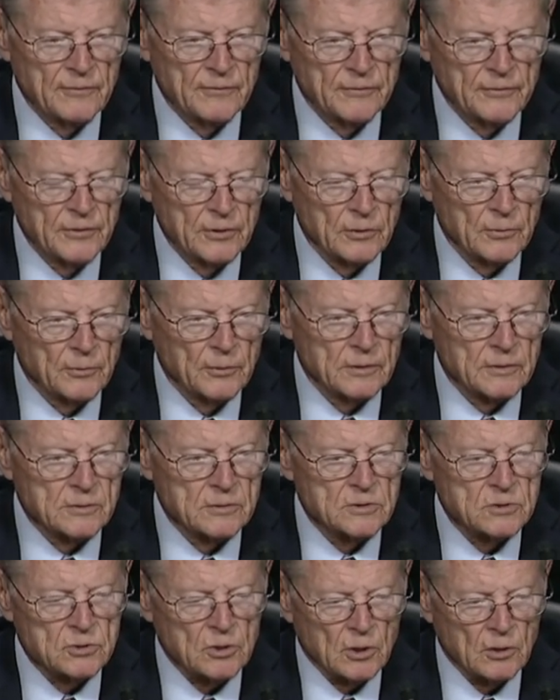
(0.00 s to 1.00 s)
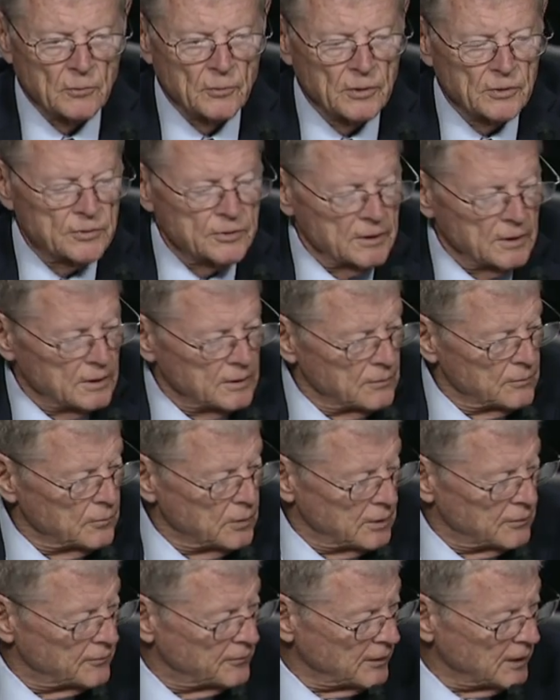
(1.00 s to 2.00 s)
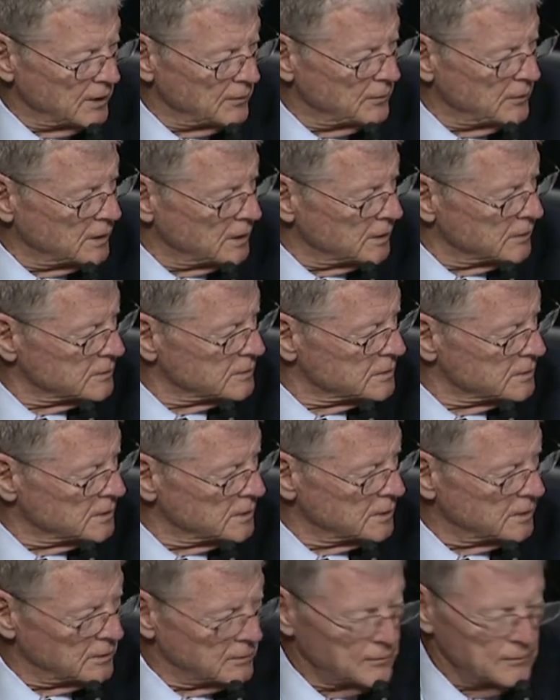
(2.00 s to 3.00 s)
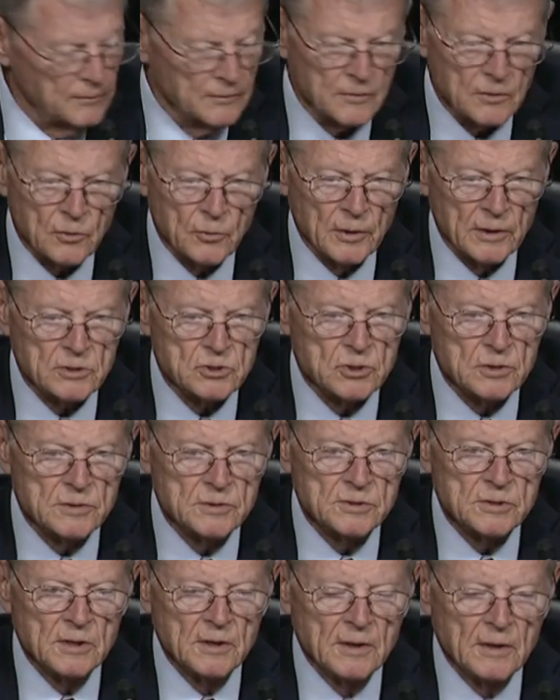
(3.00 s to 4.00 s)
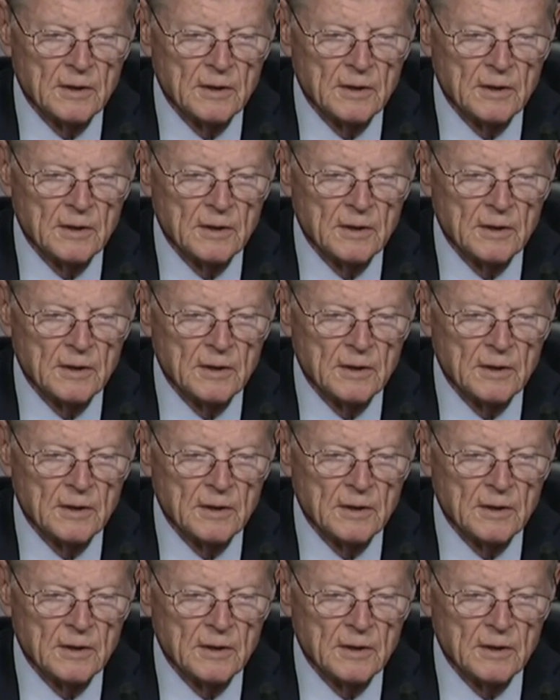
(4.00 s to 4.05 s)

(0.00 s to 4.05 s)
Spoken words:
feel we can start with 5-minute questions,